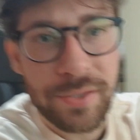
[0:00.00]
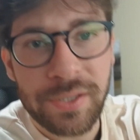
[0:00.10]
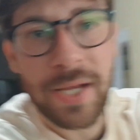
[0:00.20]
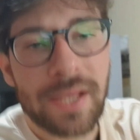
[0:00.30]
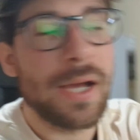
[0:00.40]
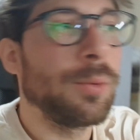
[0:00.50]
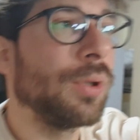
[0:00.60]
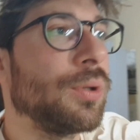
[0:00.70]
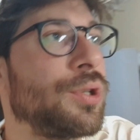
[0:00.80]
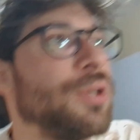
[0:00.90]
than that, I
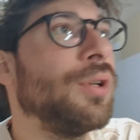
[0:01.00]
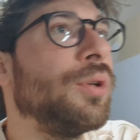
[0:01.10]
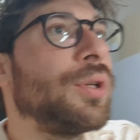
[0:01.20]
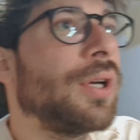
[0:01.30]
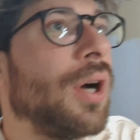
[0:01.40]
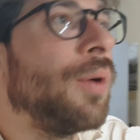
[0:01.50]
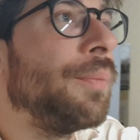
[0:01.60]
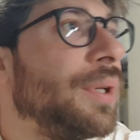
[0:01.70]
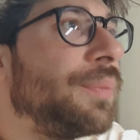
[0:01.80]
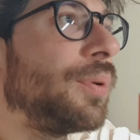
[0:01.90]
will also look
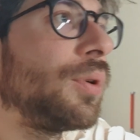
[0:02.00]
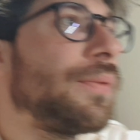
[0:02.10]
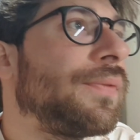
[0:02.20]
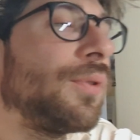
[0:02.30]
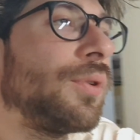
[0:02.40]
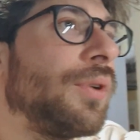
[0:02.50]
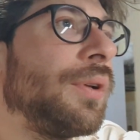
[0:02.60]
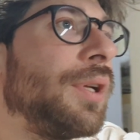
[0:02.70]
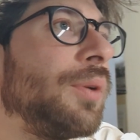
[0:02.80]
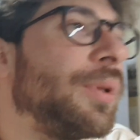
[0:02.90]
on Beatport for a
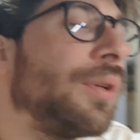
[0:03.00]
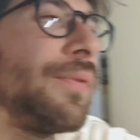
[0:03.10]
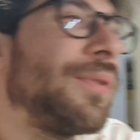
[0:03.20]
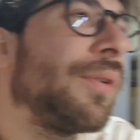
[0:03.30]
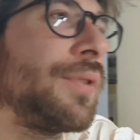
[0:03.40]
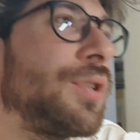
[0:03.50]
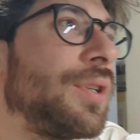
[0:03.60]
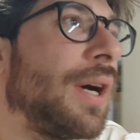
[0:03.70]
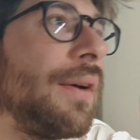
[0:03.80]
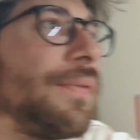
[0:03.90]
little bit of
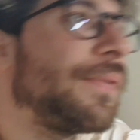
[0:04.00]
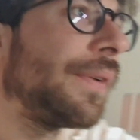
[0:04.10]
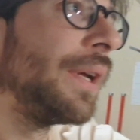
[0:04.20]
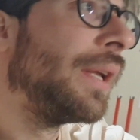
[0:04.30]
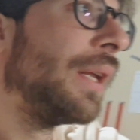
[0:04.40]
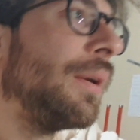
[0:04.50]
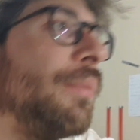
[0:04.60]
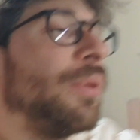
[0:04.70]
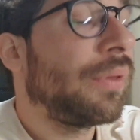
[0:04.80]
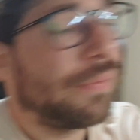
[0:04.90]
stuff,
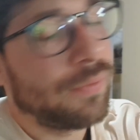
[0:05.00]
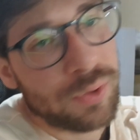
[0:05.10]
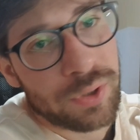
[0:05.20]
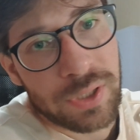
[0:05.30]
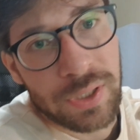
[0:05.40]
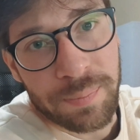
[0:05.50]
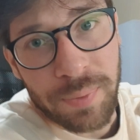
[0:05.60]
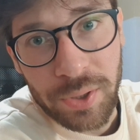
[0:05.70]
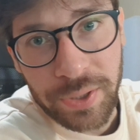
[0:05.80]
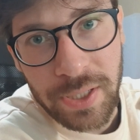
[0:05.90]
both for the
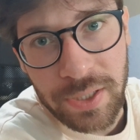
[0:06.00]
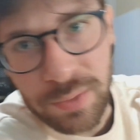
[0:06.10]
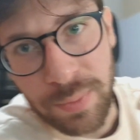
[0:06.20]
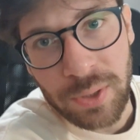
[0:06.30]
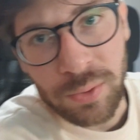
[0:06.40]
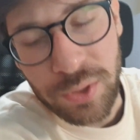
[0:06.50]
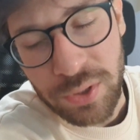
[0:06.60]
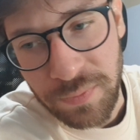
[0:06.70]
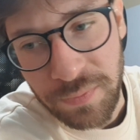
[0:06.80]
podcast but also